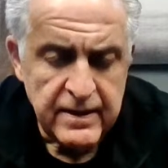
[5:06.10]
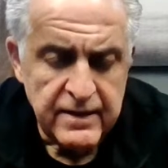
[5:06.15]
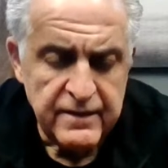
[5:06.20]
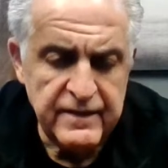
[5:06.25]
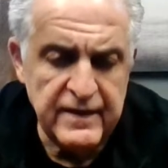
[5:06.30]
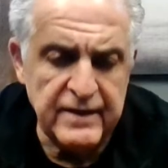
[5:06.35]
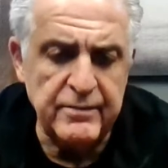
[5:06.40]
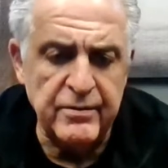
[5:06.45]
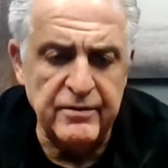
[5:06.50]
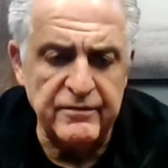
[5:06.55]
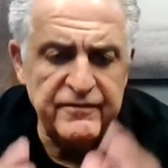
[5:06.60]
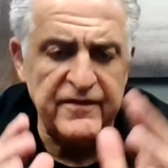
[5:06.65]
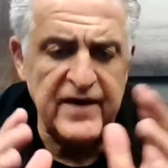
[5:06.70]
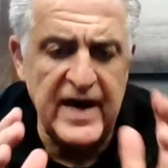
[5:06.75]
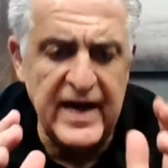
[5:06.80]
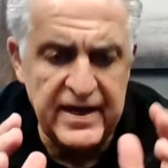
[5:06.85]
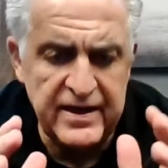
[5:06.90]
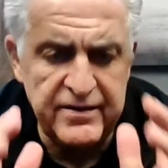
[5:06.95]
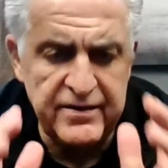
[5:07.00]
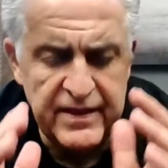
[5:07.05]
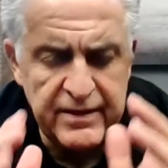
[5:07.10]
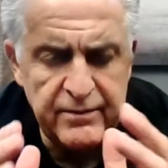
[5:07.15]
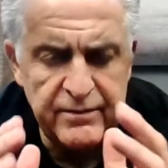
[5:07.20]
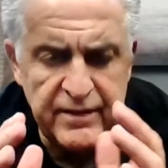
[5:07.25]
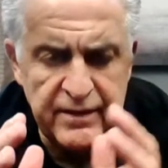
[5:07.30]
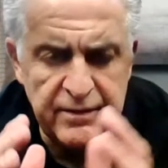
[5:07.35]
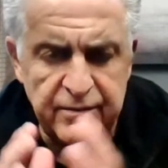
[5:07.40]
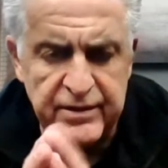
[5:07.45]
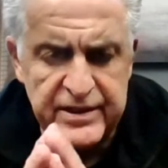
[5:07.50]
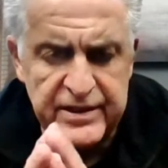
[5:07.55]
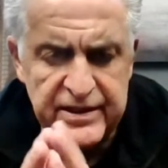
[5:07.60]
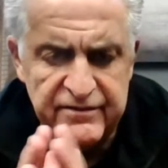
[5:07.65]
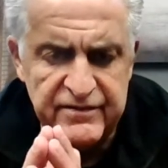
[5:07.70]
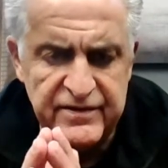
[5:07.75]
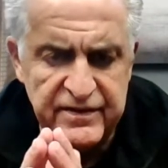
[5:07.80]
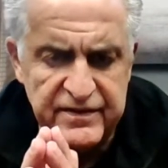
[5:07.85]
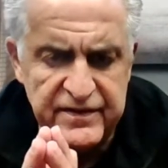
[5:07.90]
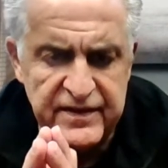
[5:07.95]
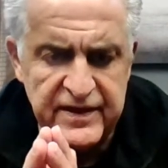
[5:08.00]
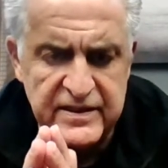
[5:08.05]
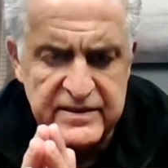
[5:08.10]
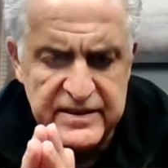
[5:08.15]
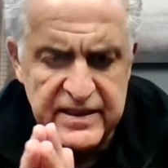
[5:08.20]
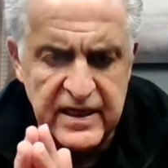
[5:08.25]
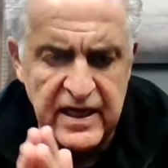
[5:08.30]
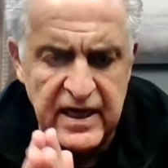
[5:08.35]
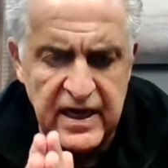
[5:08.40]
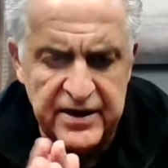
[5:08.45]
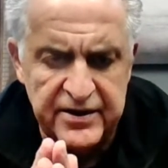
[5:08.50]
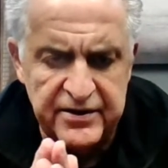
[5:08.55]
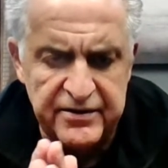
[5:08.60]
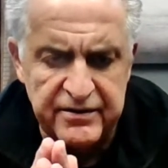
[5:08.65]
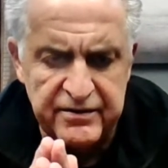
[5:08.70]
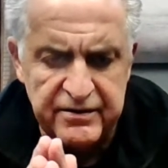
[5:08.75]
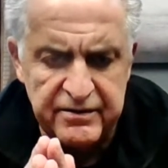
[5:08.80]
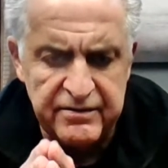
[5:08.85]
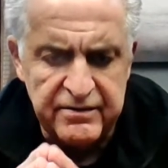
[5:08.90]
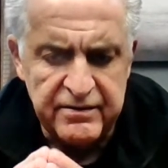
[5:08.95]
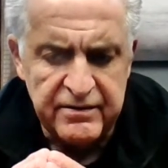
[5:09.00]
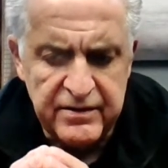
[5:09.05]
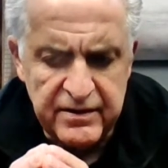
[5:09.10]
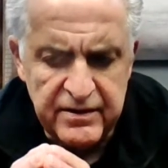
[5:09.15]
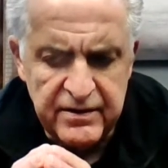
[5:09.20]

They were they were given things under